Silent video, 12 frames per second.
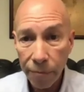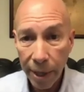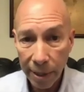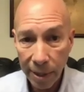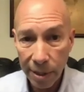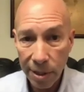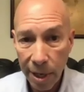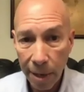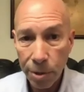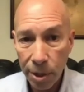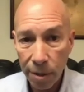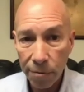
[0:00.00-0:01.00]
At the
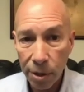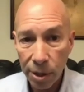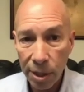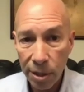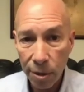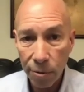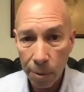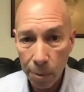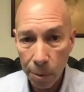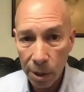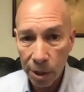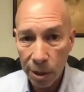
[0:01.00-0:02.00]
inception of the lease agreement,
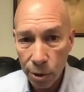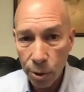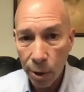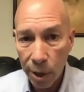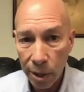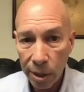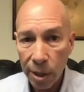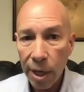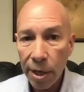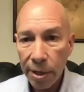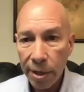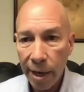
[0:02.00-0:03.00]
when the lease started,
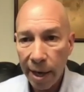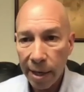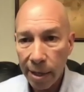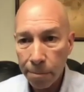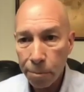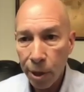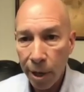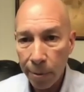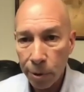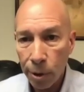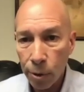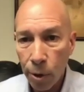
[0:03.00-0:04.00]
you had to comply
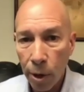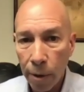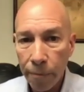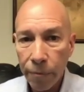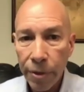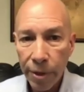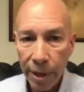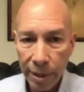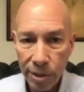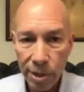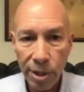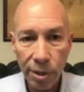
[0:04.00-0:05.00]
with the law. That's
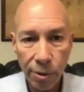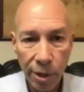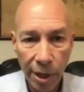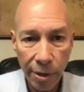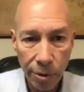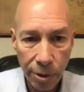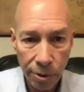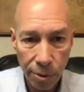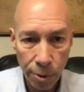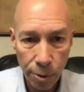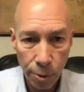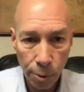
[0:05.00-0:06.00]
still there under
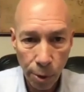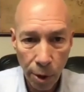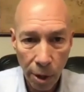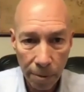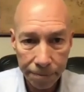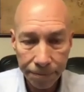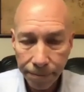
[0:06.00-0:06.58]
the new law.